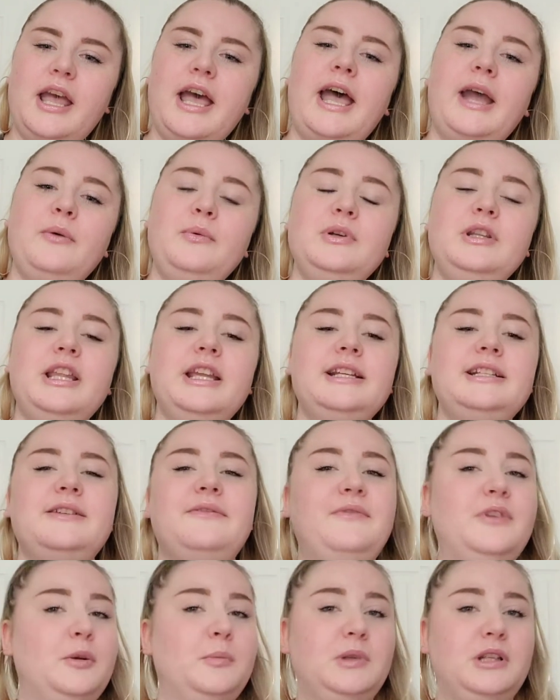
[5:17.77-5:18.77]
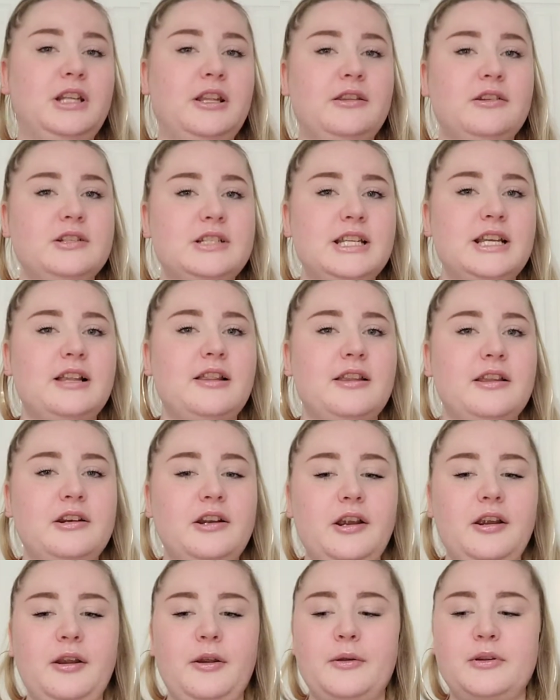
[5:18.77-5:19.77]
I would like to film another
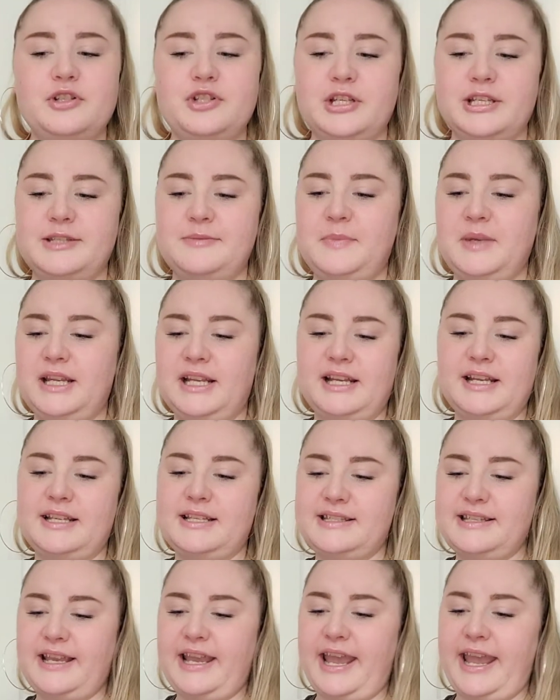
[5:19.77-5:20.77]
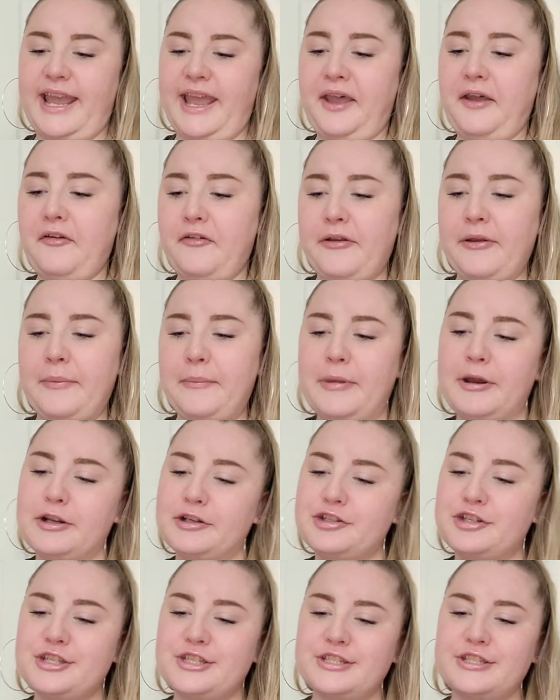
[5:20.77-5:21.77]
declutter just because I have
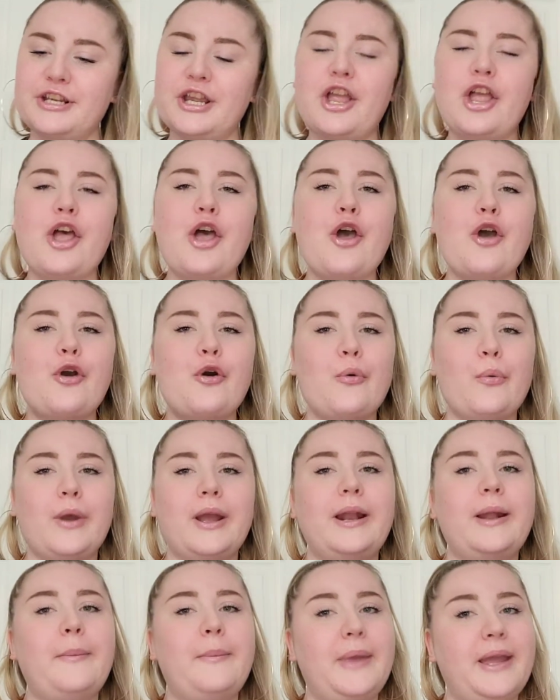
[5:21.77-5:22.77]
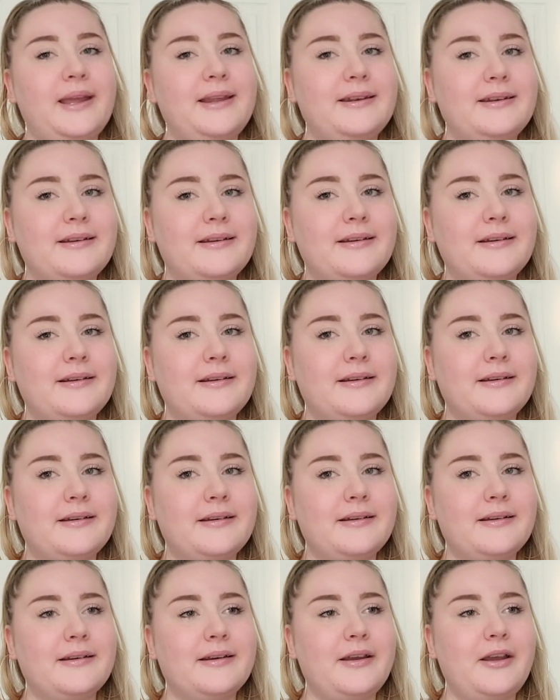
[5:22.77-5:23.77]
purchased quite a bit
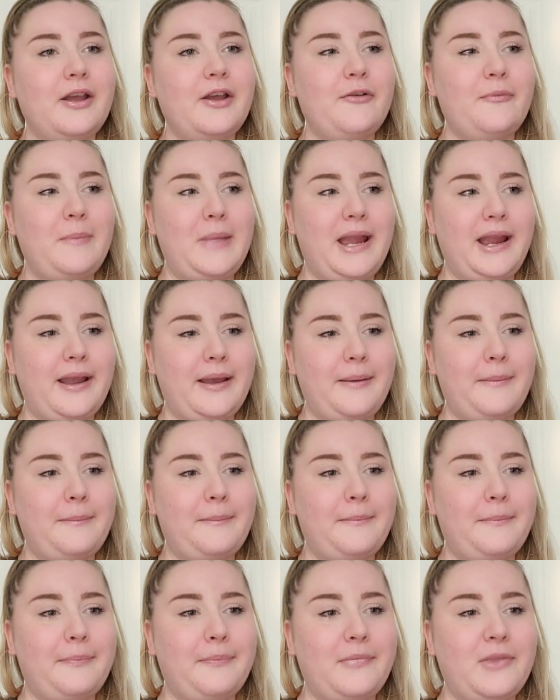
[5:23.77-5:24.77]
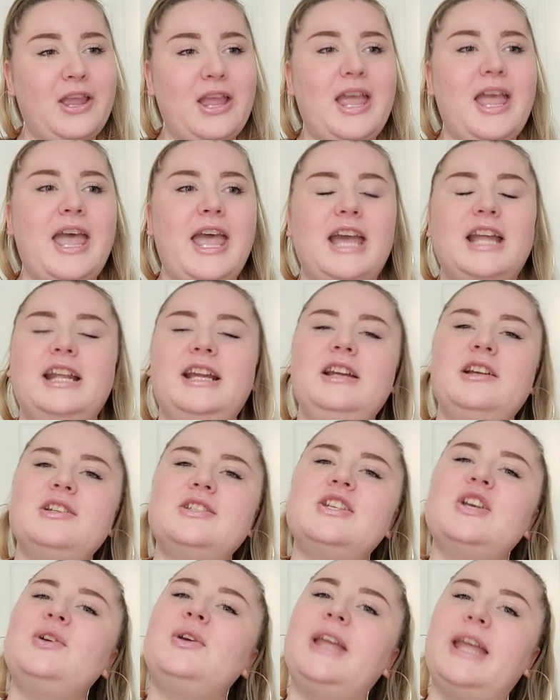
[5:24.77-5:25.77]
of makeup. And I
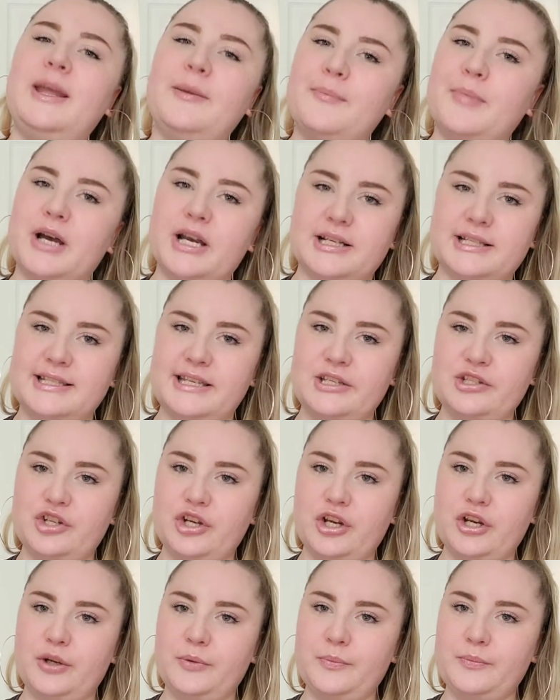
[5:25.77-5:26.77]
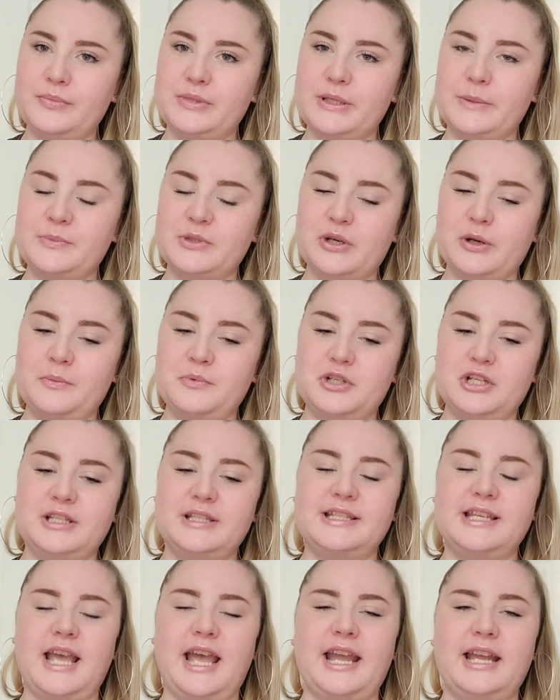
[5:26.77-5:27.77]
also get Boxycharm
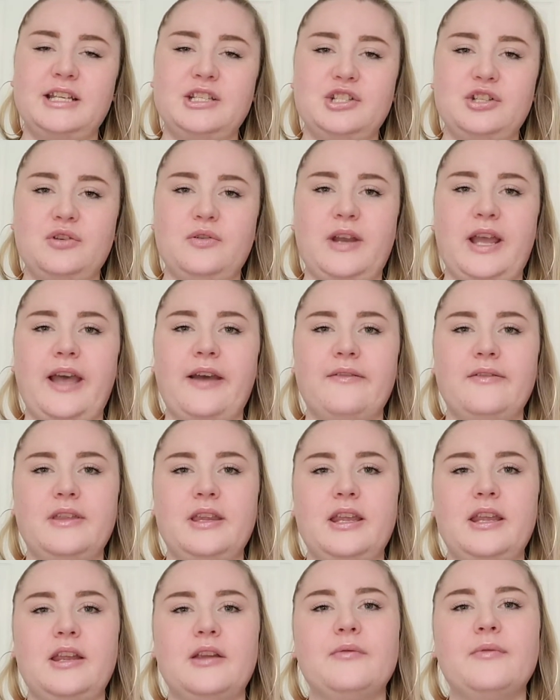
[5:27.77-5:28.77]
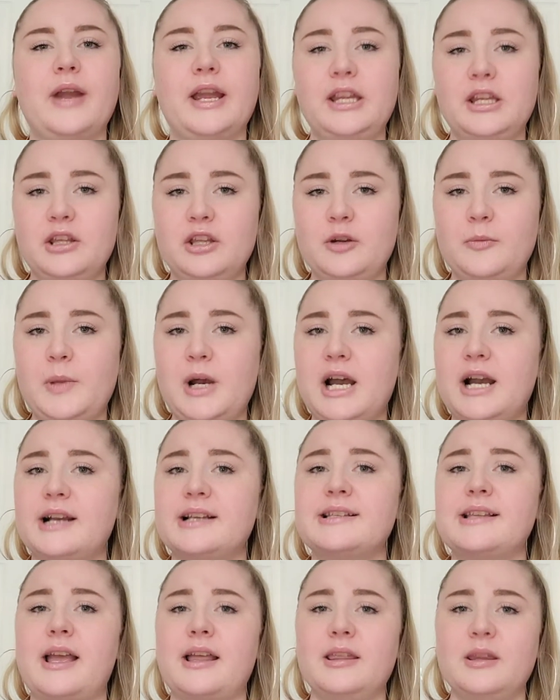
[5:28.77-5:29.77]
subscriptions. I do have the regular
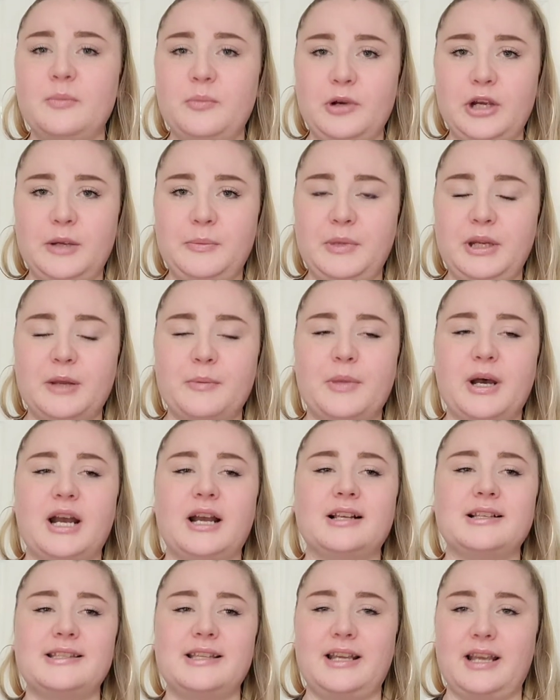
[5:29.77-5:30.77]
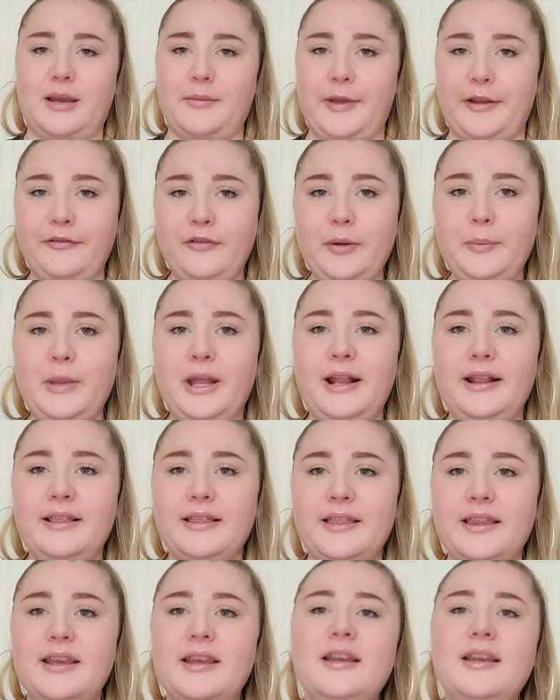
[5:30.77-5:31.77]
box and the premium box that come every month.